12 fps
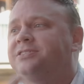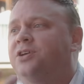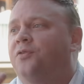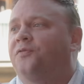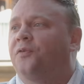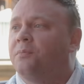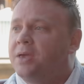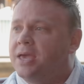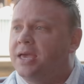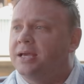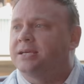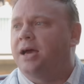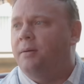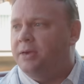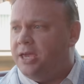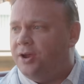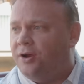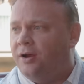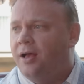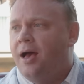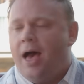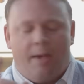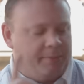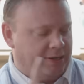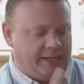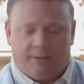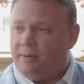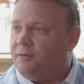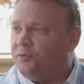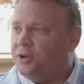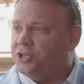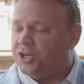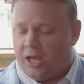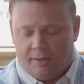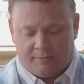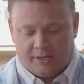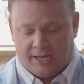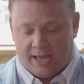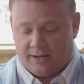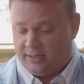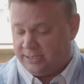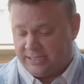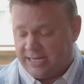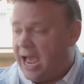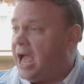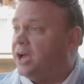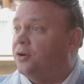So for me, coming here, I'm gonna get a beverage, I'm gonna get a snack,